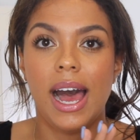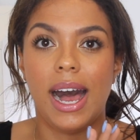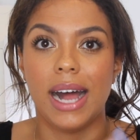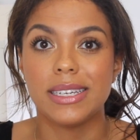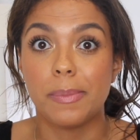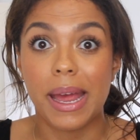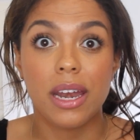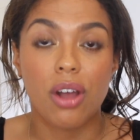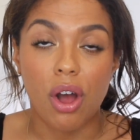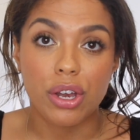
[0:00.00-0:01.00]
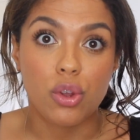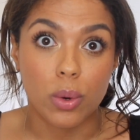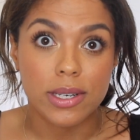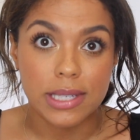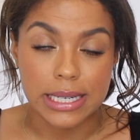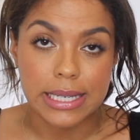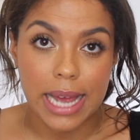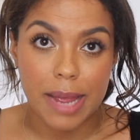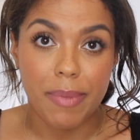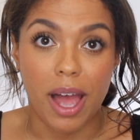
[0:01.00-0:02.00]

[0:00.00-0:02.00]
uh, depending on your skin type.